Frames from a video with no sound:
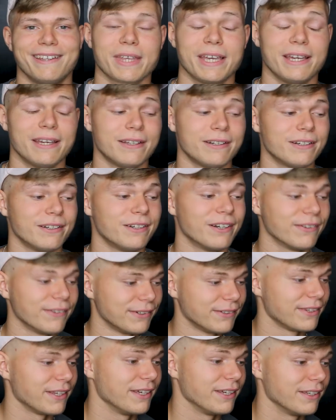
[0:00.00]
And
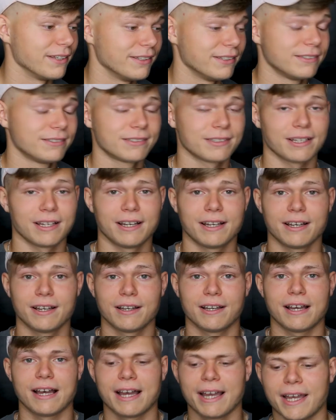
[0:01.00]
another thing is,
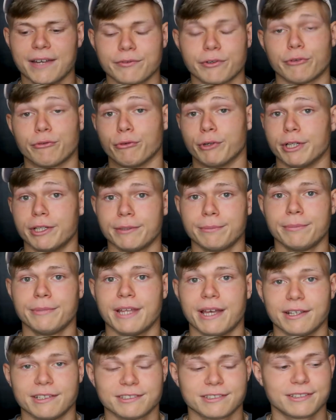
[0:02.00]
I have a rib
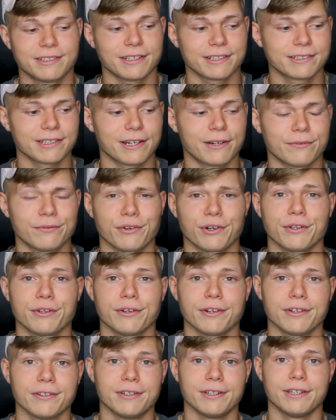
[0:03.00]
that sticks out
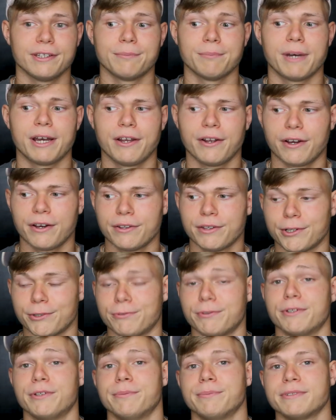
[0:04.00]
further than my other
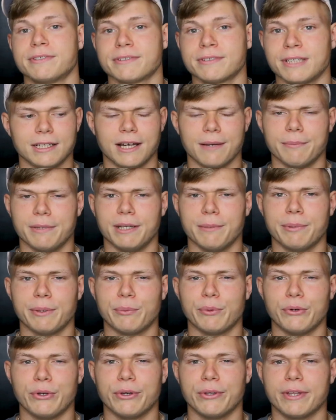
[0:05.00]
ribs. Not many
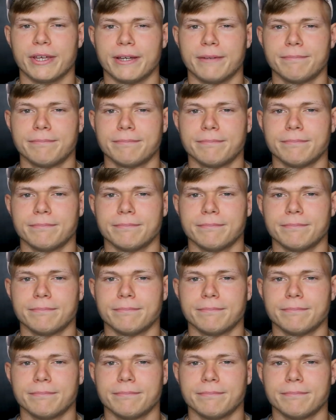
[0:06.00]
people know that,